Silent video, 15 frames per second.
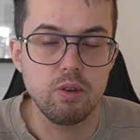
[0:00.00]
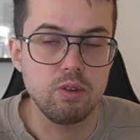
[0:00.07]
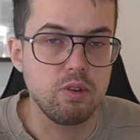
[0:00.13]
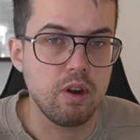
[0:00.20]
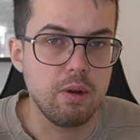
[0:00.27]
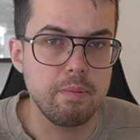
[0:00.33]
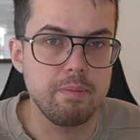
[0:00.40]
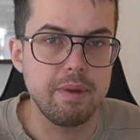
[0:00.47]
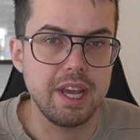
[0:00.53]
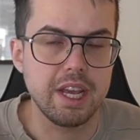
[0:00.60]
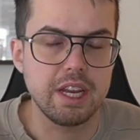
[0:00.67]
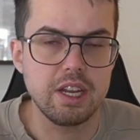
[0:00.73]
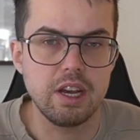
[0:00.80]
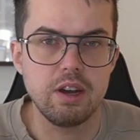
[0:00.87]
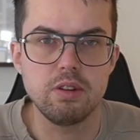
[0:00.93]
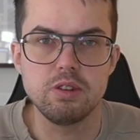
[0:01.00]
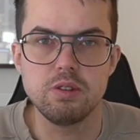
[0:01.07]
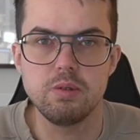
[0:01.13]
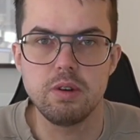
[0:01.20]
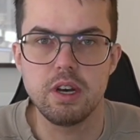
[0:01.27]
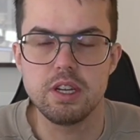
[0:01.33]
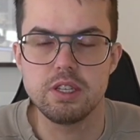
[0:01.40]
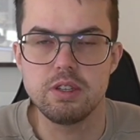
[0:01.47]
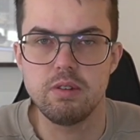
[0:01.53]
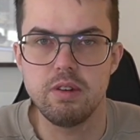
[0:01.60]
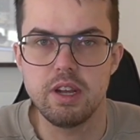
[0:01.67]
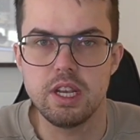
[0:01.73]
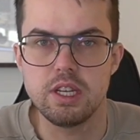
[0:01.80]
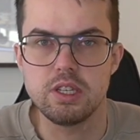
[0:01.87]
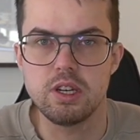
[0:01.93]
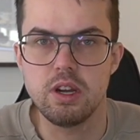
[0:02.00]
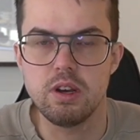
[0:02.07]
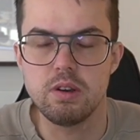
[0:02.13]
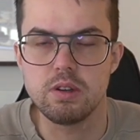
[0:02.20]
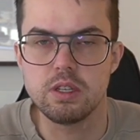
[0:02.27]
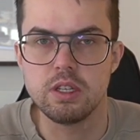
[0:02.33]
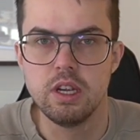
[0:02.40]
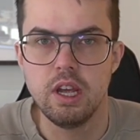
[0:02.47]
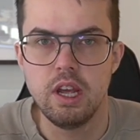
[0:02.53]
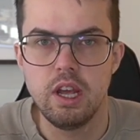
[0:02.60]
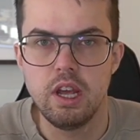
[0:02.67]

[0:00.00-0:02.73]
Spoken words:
drop back down towards the range lows.